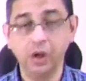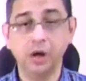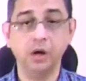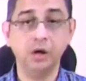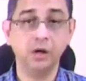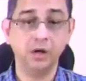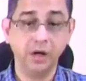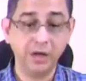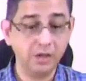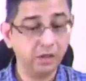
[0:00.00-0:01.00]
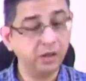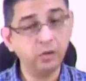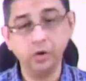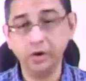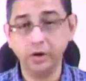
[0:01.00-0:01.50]

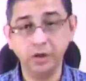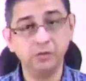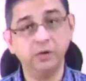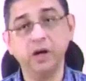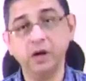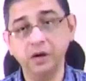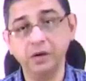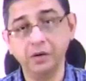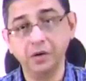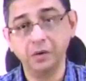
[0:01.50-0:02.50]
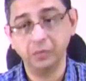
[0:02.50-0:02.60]
Acetylcholine release will occur